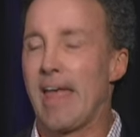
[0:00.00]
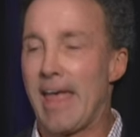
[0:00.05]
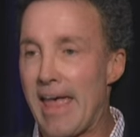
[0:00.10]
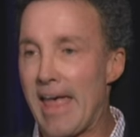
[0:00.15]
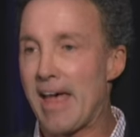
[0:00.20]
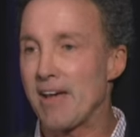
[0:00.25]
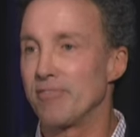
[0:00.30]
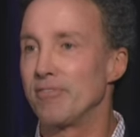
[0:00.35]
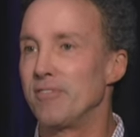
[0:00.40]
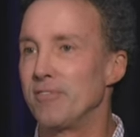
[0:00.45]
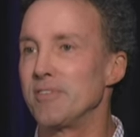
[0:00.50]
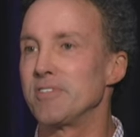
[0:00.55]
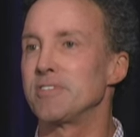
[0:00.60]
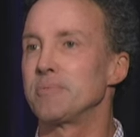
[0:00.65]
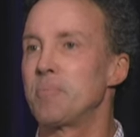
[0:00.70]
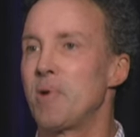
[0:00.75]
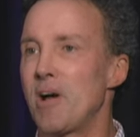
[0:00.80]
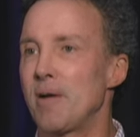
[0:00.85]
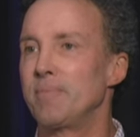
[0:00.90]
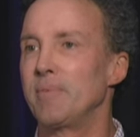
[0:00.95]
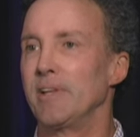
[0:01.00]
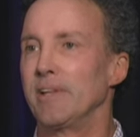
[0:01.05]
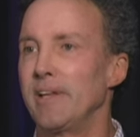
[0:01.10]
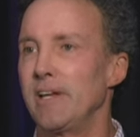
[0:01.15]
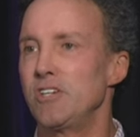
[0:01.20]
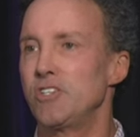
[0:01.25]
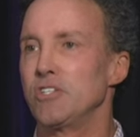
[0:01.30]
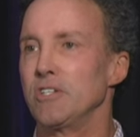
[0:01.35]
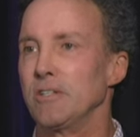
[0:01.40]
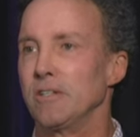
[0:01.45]
half of its
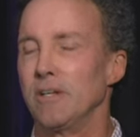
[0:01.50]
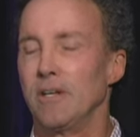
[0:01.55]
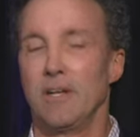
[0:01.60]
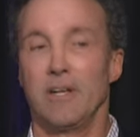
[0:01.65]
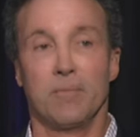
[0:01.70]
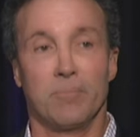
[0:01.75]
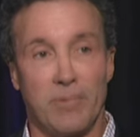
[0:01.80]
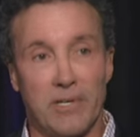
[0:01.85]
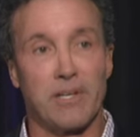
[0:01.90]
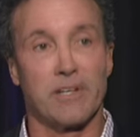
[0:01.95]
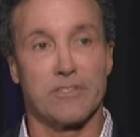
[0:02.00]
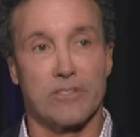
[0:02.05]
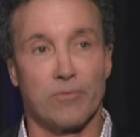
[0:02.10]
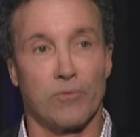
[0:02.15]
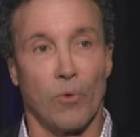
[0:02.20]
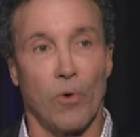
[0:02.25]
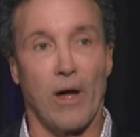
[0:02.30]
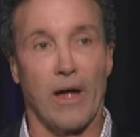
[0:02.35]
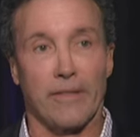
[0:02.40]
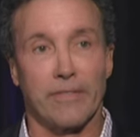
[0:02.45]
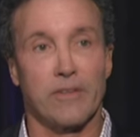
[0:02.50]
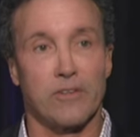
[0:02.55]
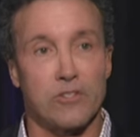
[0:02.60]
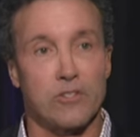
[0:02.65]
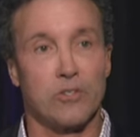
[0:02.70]
population because of what? The